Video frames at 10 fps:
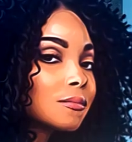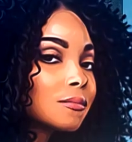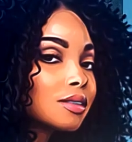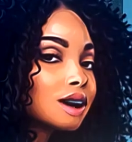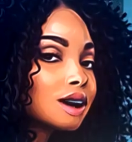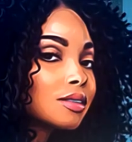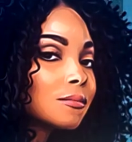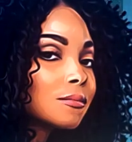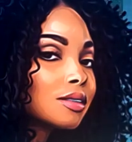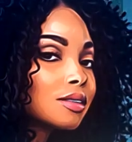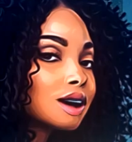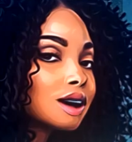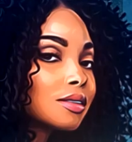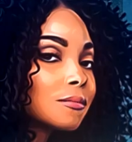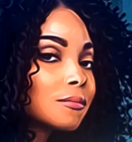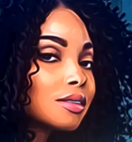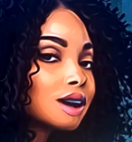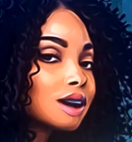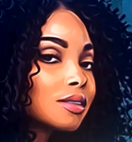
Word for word: But I got my good eye on her, okay?